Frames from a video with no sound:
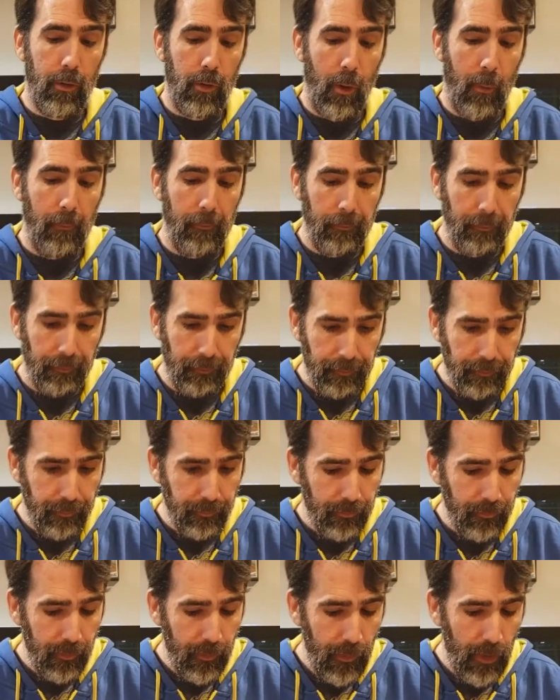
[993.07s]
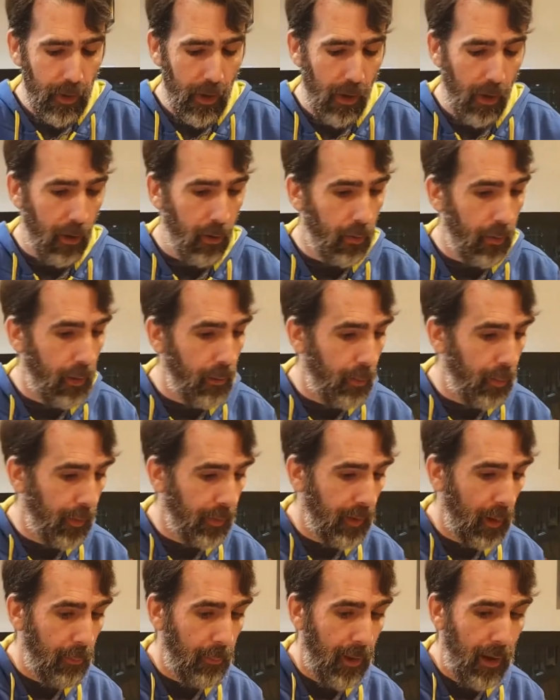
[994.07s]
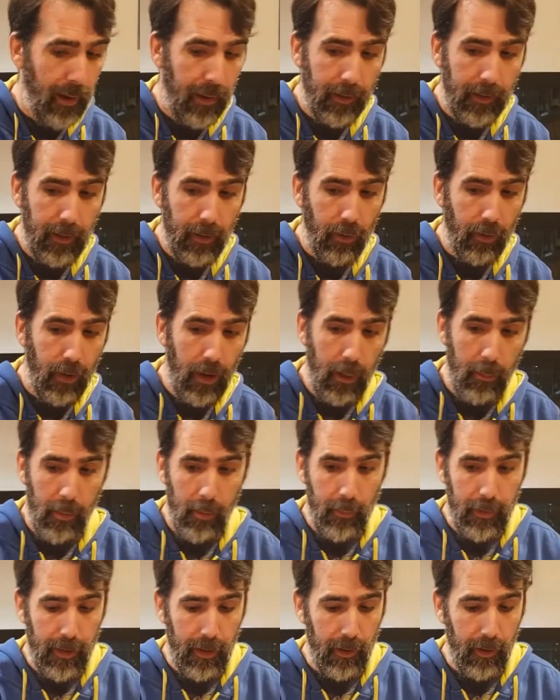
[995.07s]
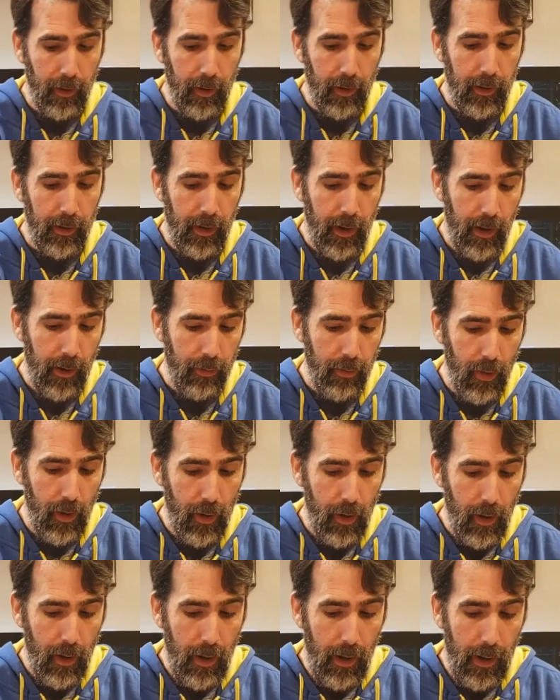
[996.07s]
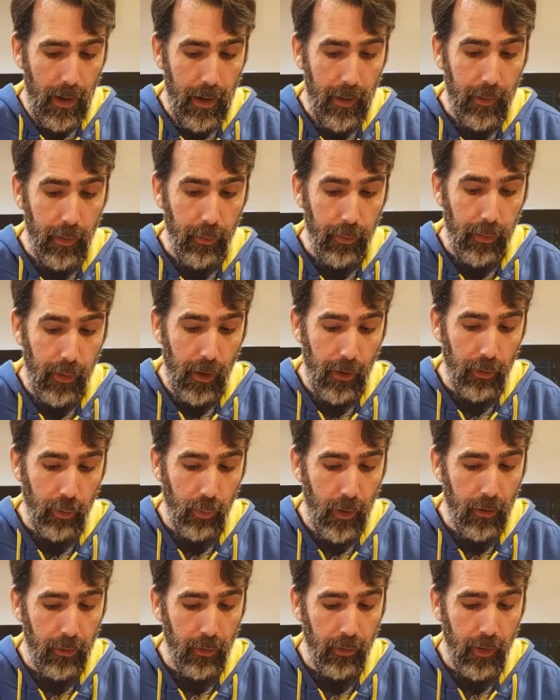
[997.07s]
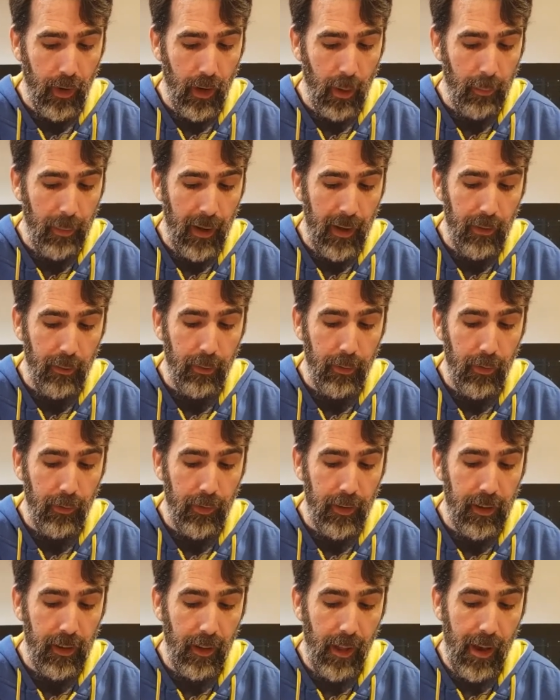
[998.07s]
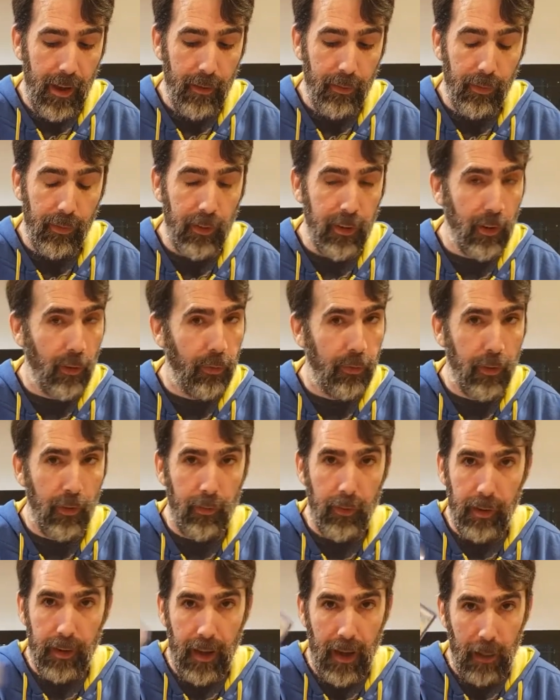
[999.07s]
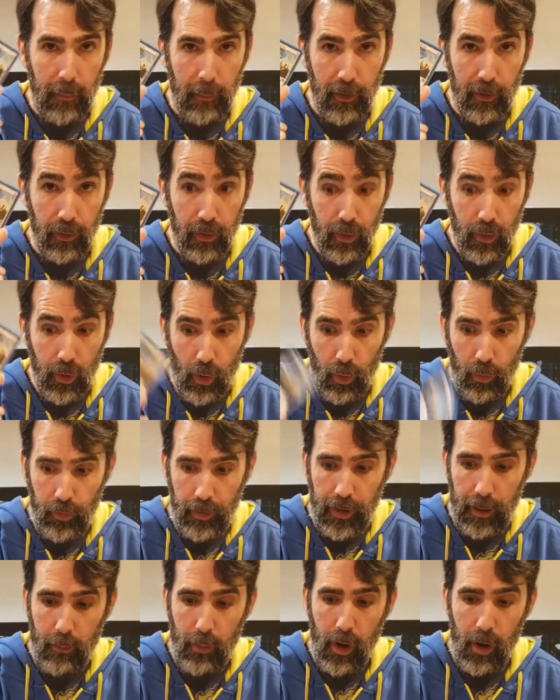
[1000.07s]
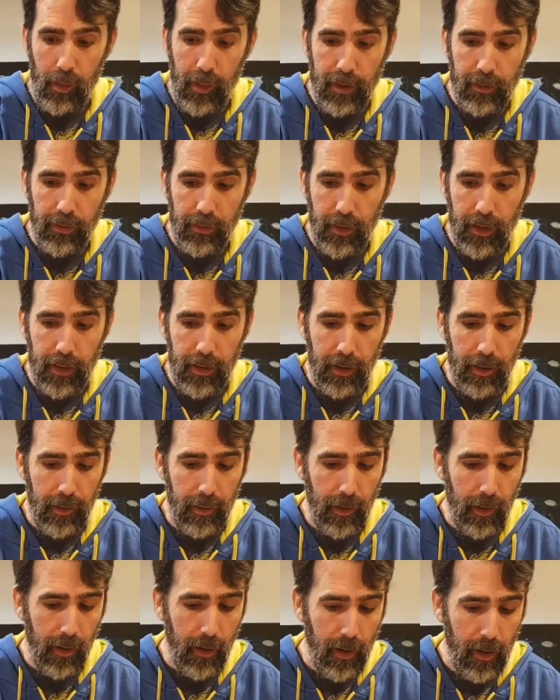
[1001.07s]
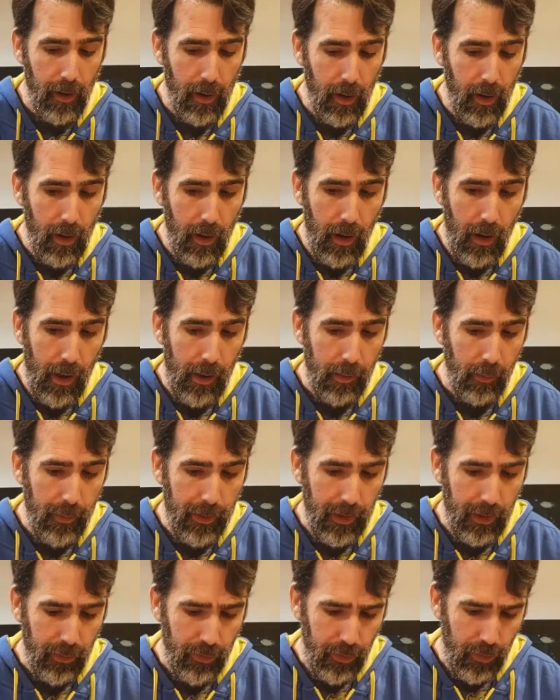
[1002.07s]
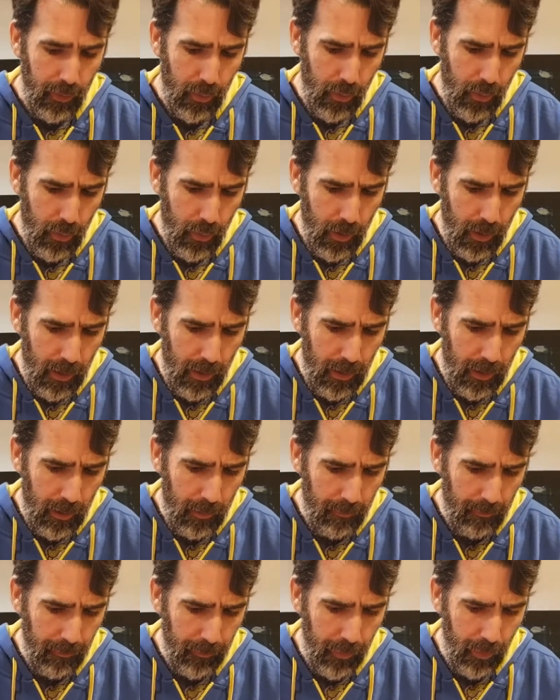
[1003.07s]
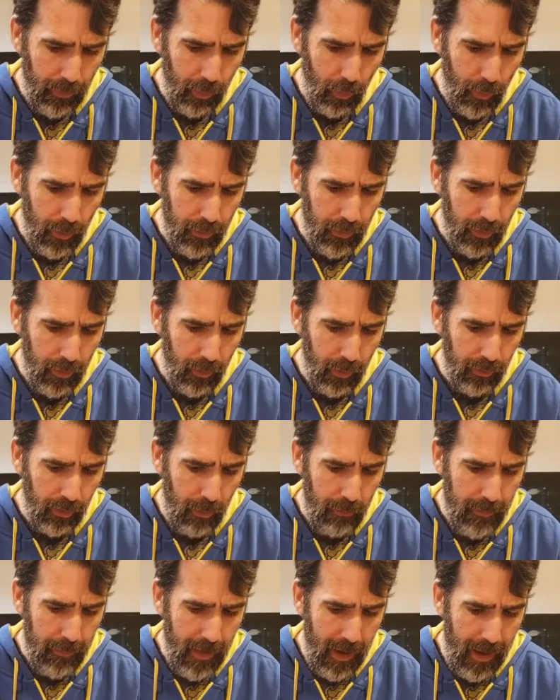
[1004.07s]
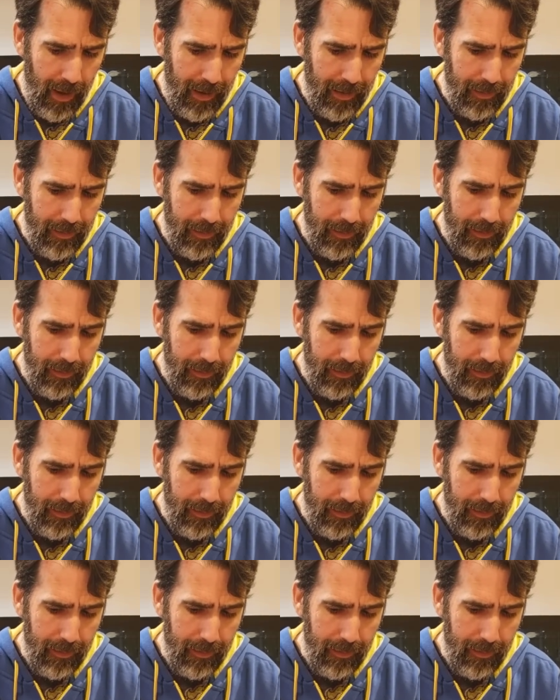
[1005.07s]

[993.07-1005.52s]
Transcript: So, all right, we'll put that back in the enchantment. We got an archive. Aether Flux Reservoir, pay 50 life, deal 50 damage. You know damn well that's staying in there. And then we got 2 different ones in there, which I'm not